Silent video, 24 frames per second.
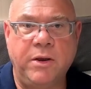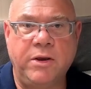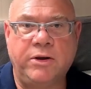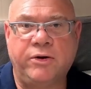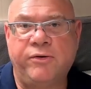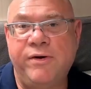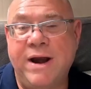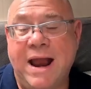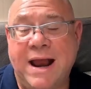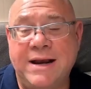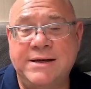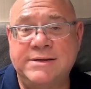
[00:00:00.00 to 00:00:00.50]

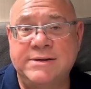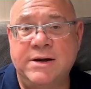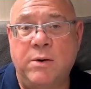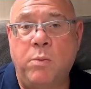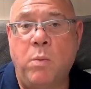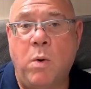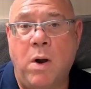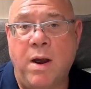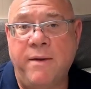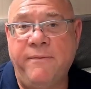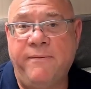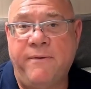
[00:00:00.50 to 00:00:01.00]
creating a
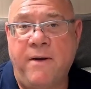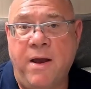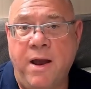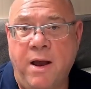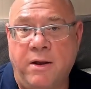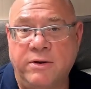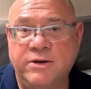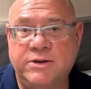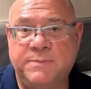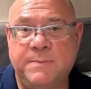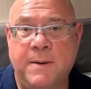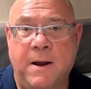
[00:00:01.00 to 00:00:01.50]
Wi-Fi
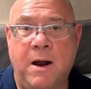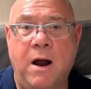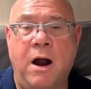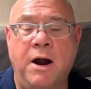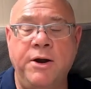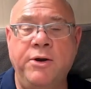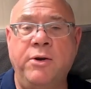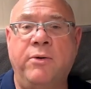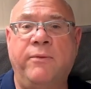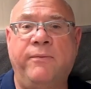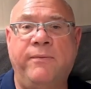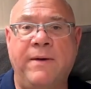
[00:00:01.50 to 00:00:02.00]
hotspot on
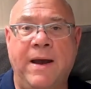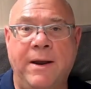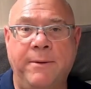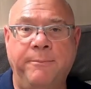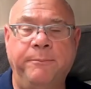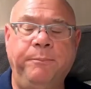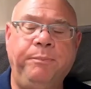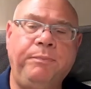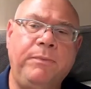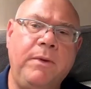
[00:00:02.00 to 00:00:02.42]
your phone?